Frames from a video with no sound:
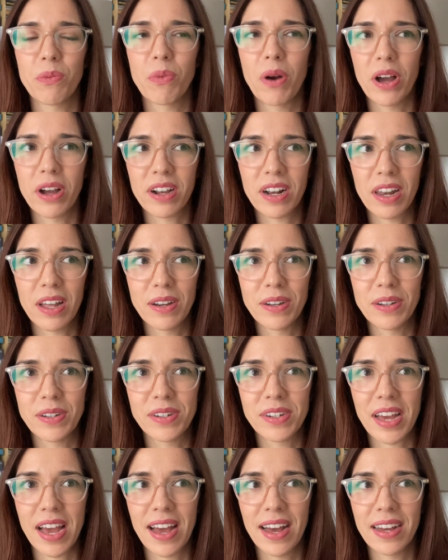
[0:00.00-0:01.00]
workload
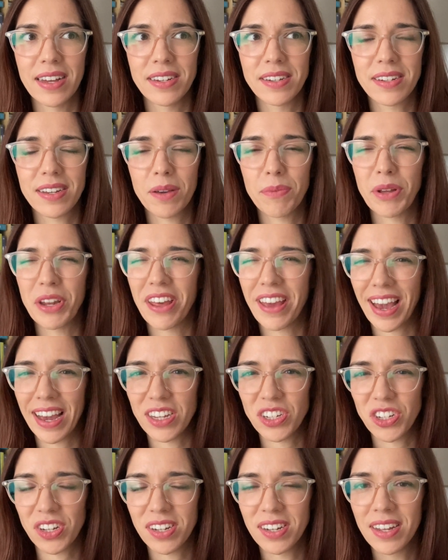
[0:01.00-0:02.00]
and
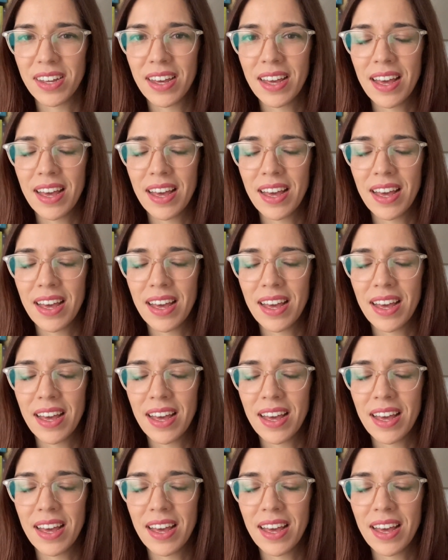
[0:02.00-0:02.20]
communication.